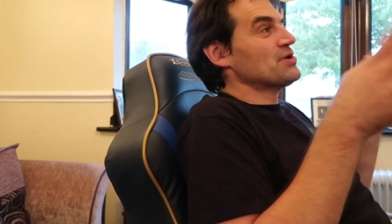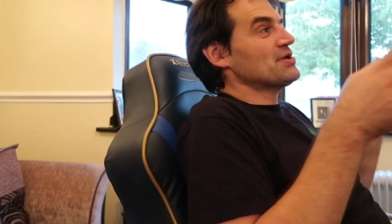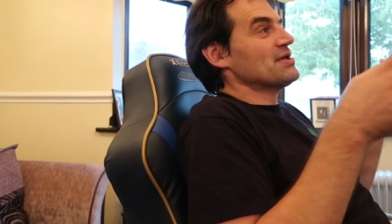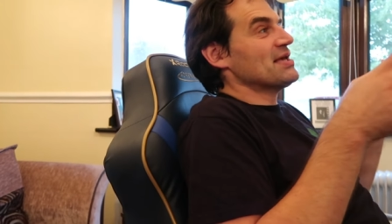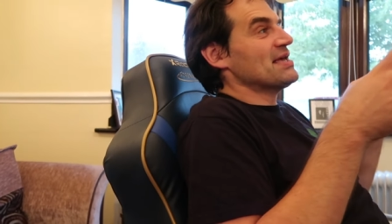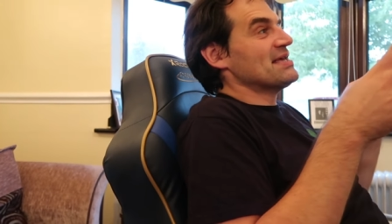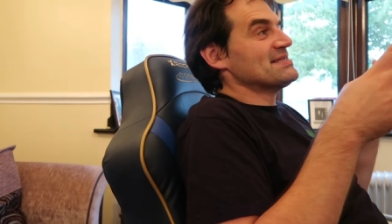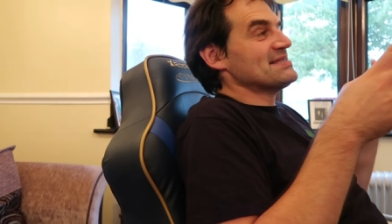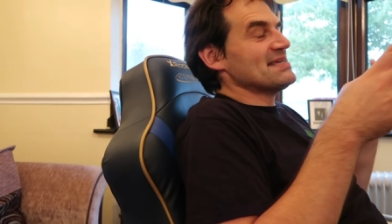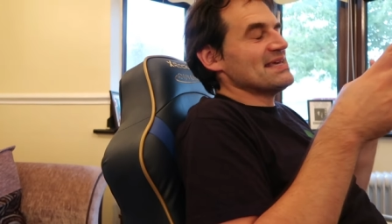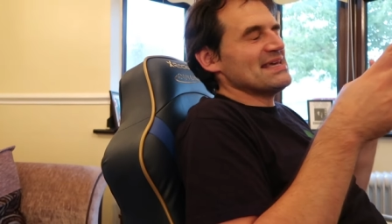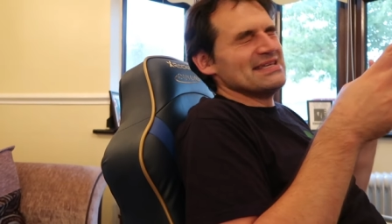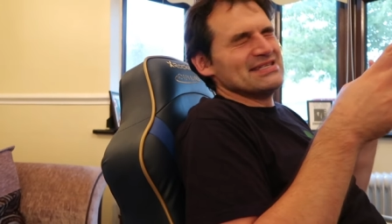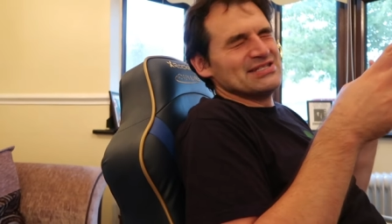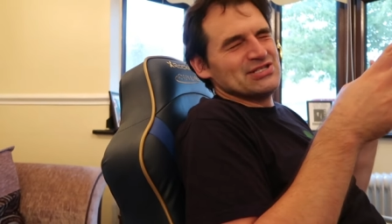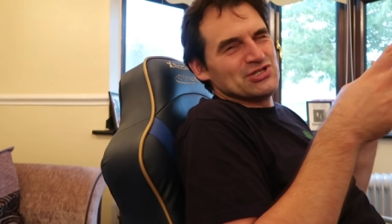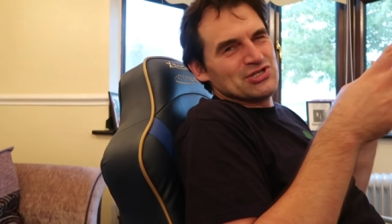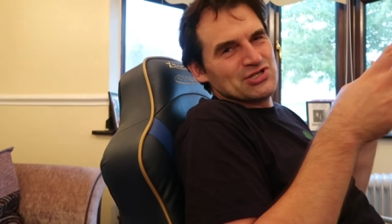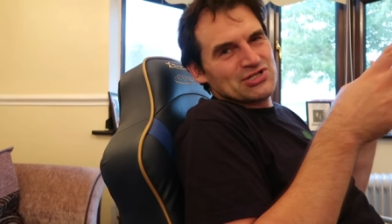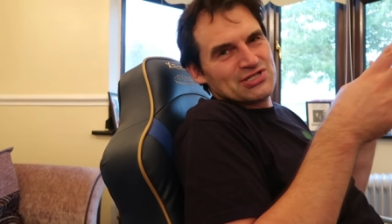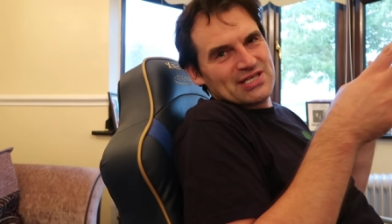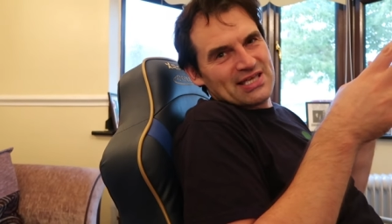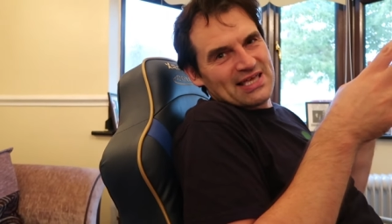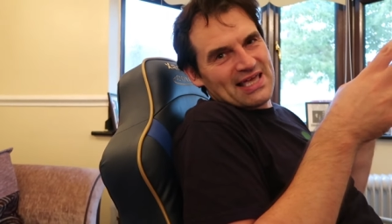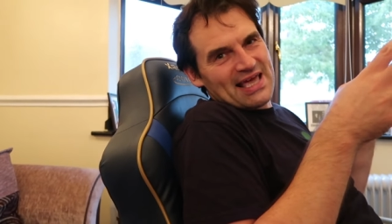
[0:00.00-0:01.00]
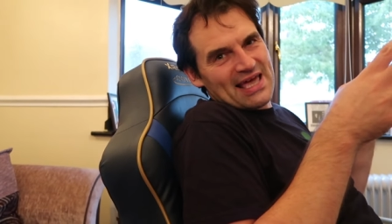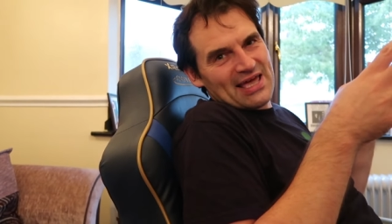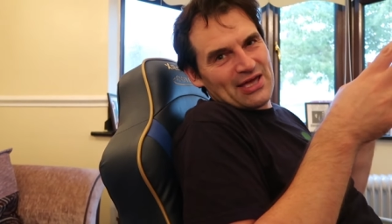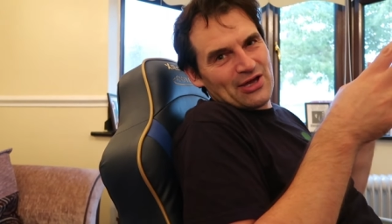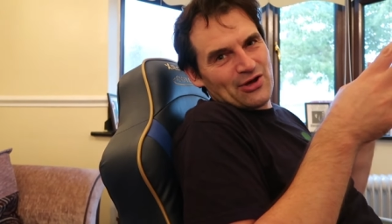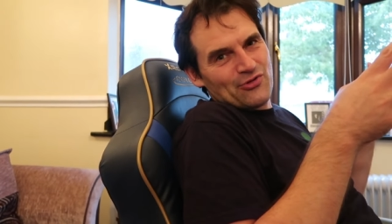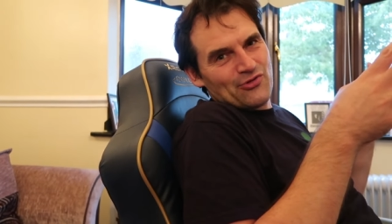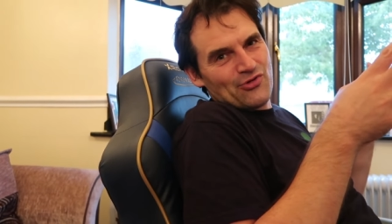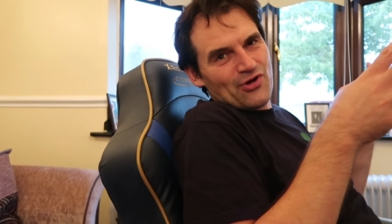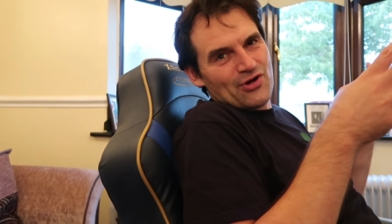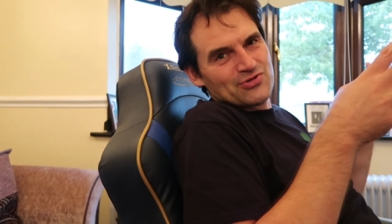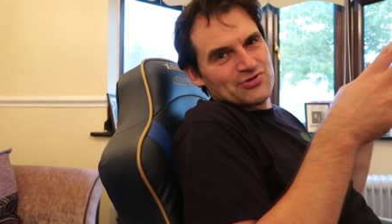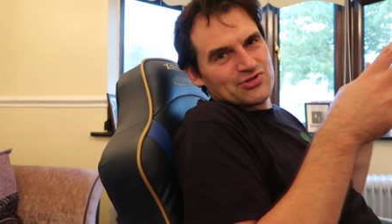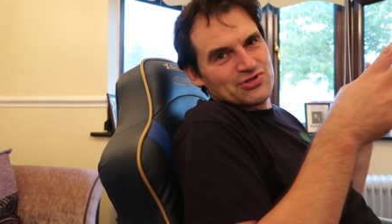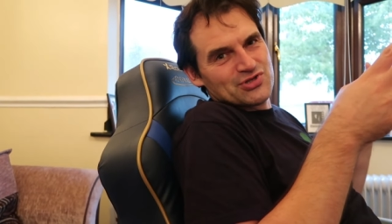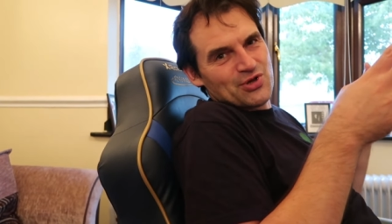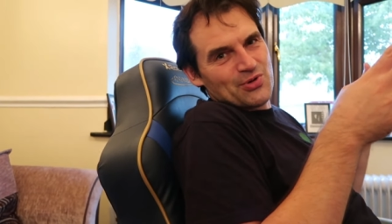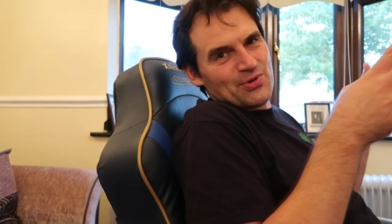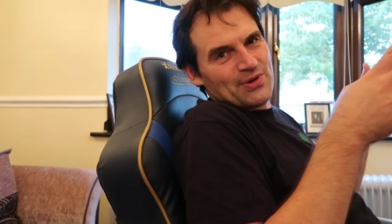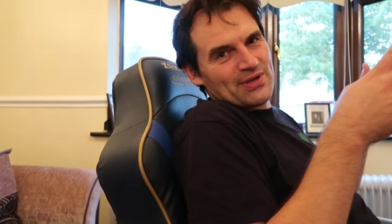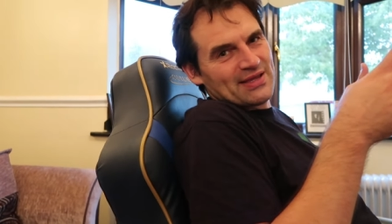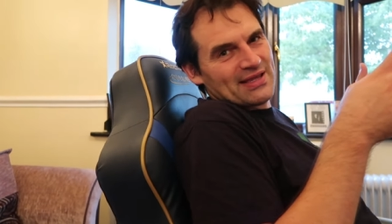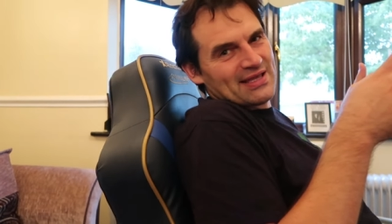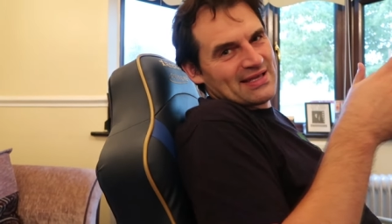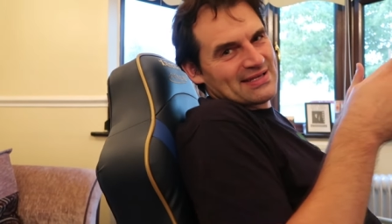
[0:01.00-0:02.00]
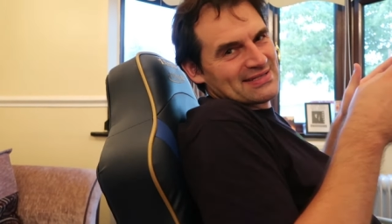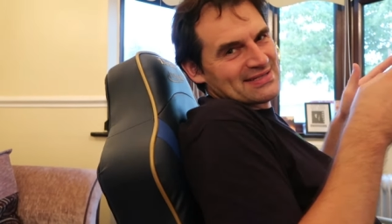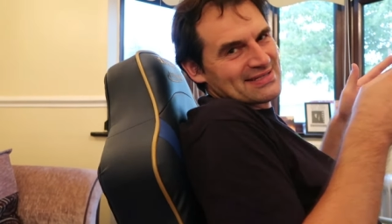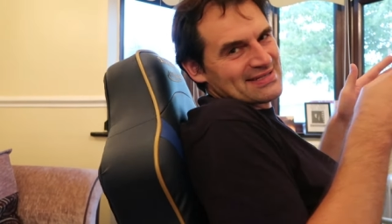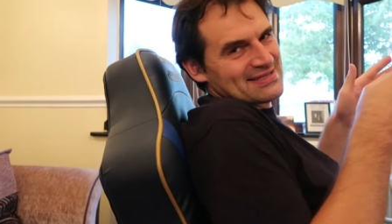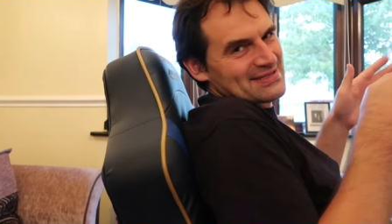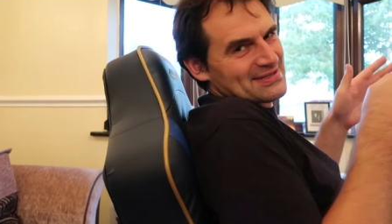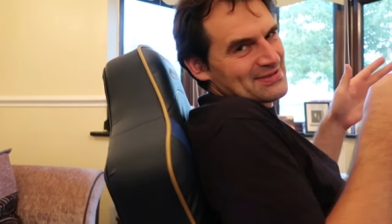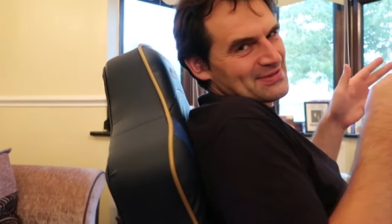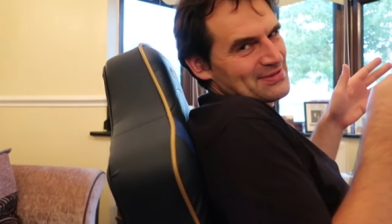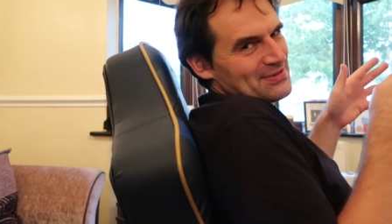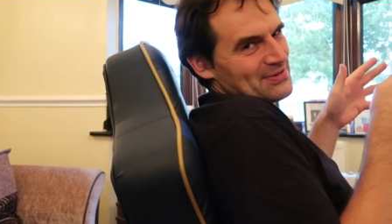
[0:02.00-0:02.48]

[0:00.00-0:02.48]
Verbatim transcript: it's easy just to get engrossed doing this,